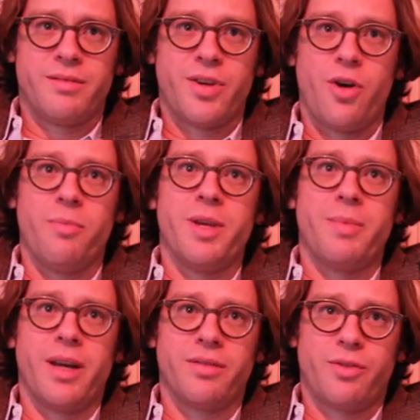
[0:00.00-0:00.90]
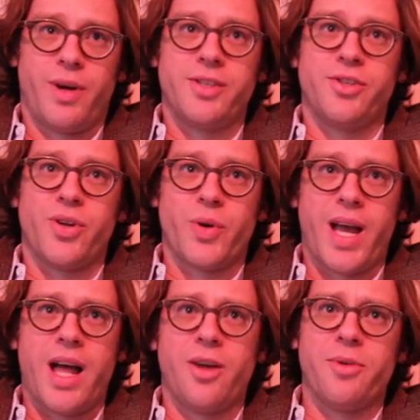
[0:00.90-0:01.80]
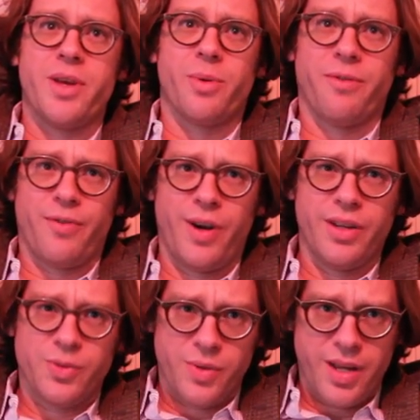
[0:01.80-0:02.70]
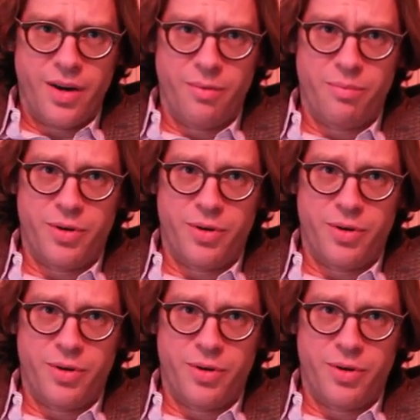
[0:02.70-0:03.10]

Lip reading: told me about Crazy Joe Gallo, and they were friends when they were in